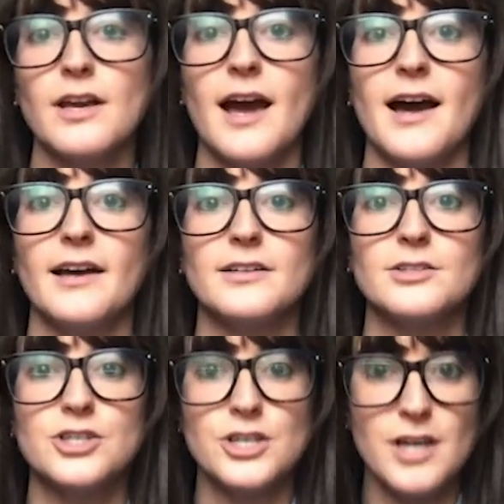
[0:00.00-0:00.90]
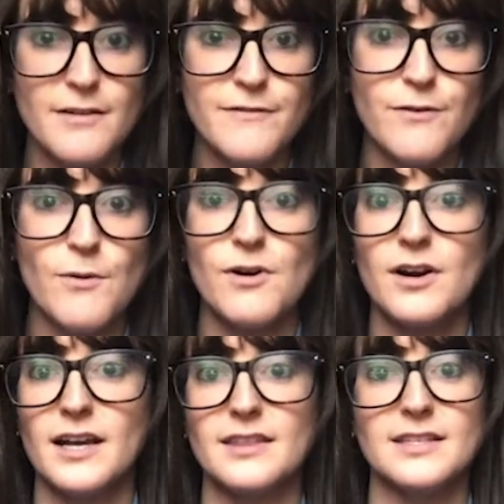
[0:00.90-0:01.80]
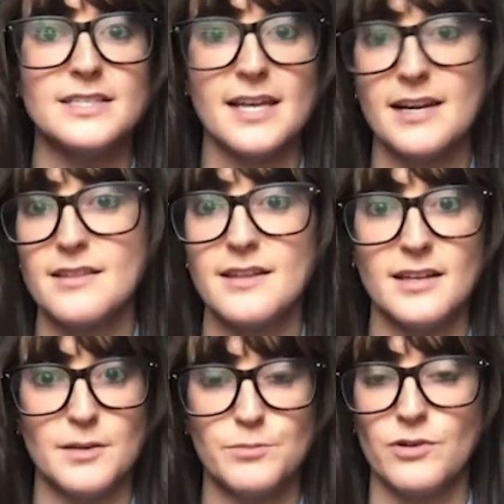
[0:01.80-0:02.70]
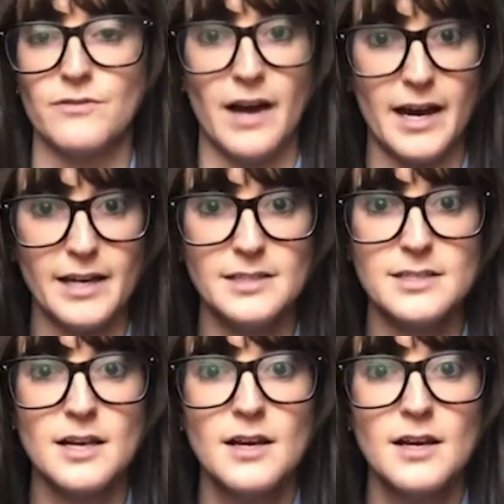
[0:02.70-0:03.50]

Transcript: at GA4 and the data that it provides,